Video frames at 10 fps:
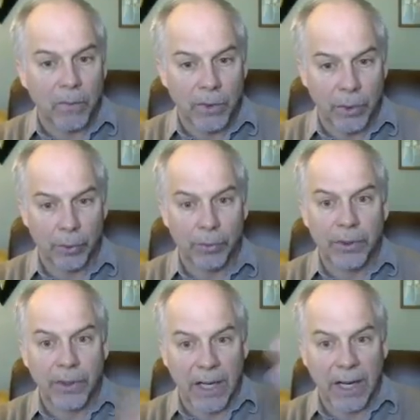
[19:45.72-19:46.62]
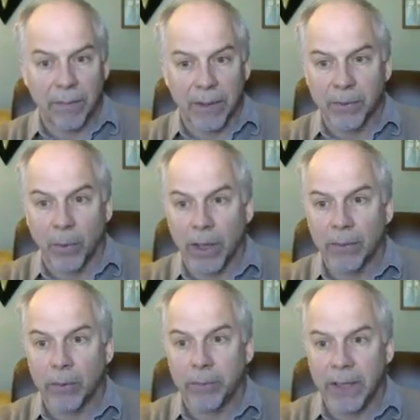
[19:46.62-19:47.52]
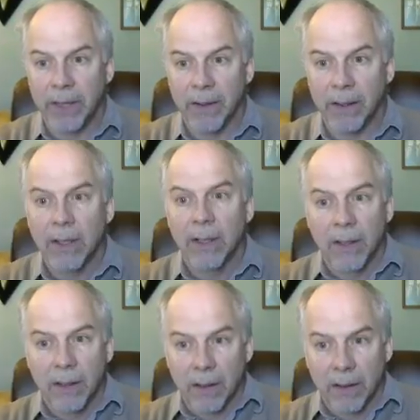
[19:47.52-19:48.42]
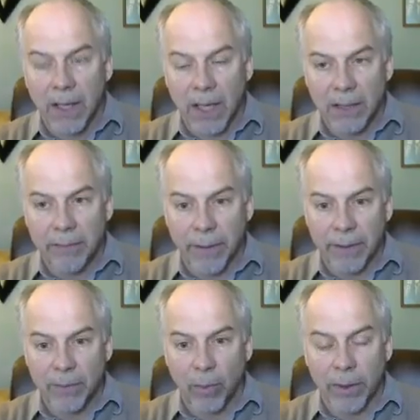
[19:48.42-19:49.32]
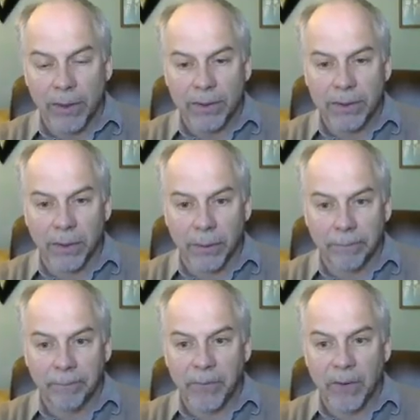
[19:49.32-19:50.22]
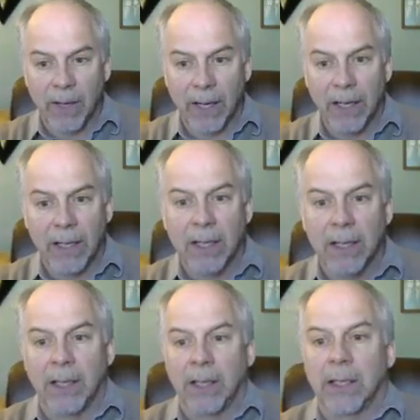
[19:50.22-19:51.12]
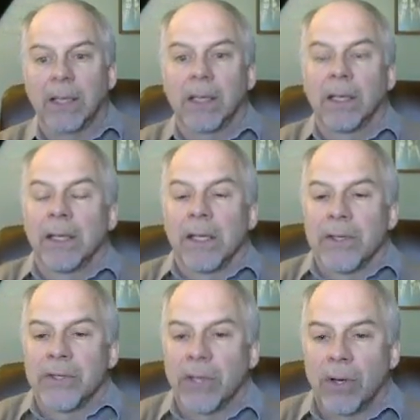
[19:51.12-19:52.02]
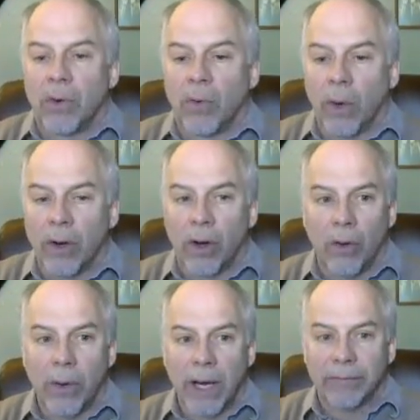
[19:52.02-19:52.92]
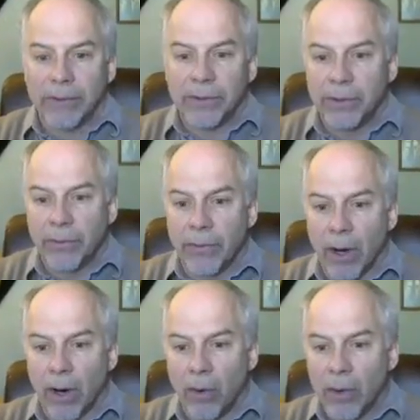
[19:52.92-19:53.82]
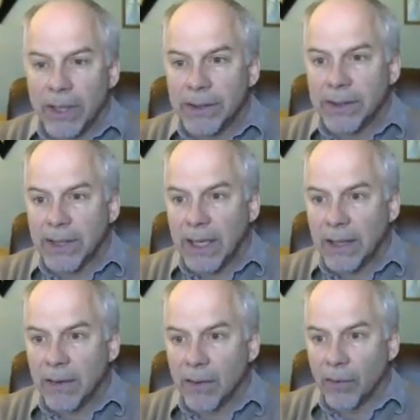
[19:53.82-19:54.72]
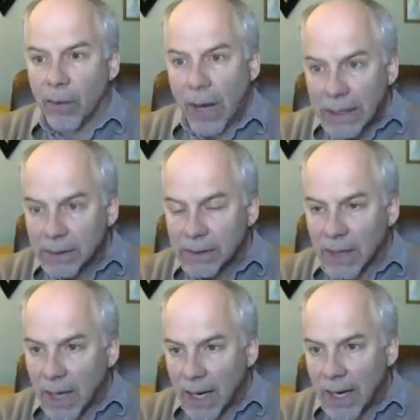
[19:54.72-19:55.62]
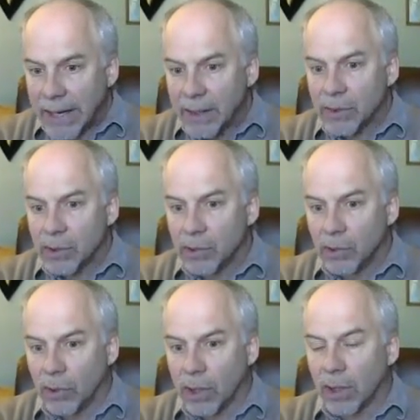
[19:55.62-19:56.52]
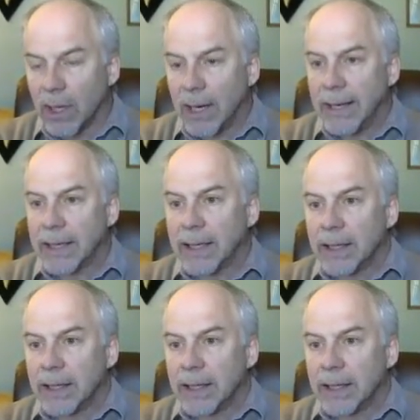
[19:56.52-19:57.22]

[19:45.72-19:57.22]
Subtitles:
2 to the k plus 1 would be the k plus 1th term. Okay? So all we have to do, though, is get the right side to look like